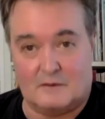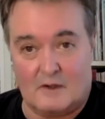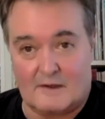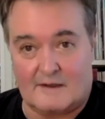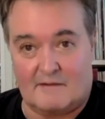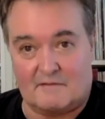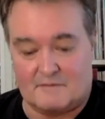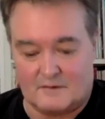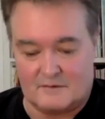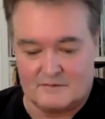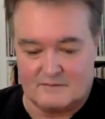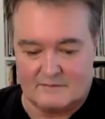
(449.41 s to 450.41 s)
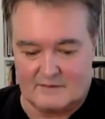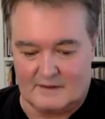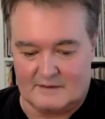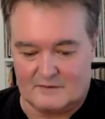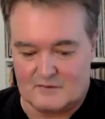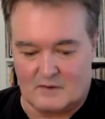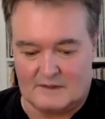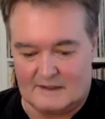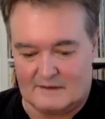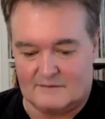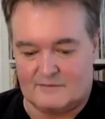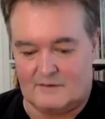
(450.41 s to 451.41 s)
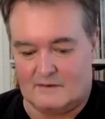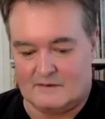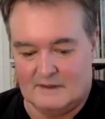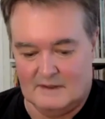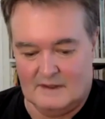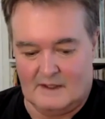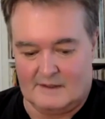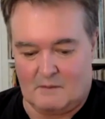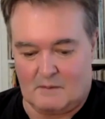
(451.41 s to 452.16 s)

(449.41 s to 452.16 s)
You don't do a lot of cover versions. The John Lennon song,